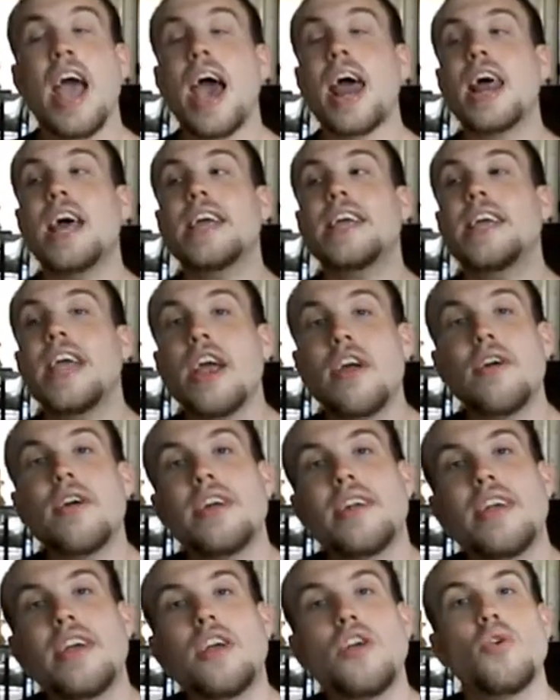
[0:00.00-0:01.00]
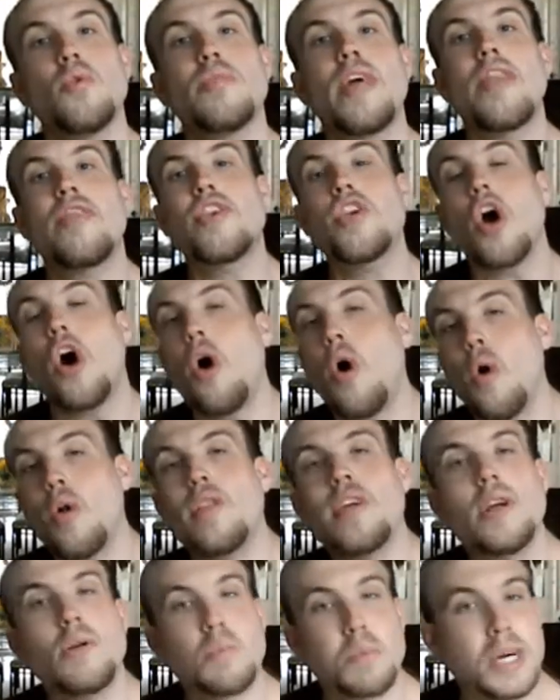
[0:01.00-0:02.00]
And I guarantee you that the
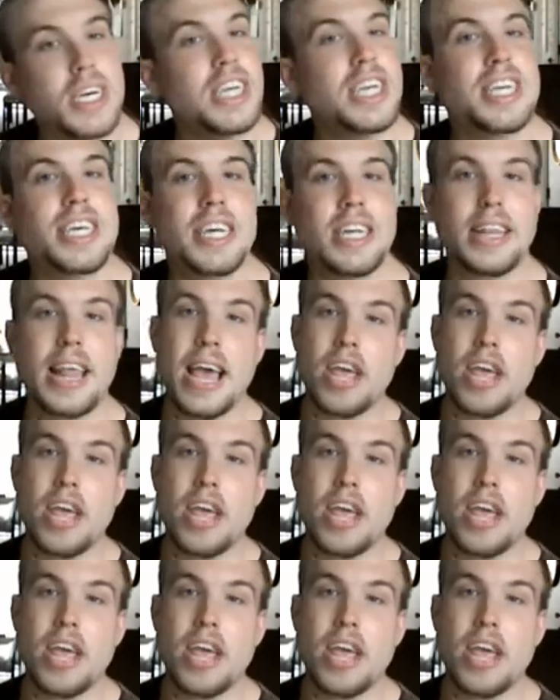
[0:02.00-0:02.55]
only reason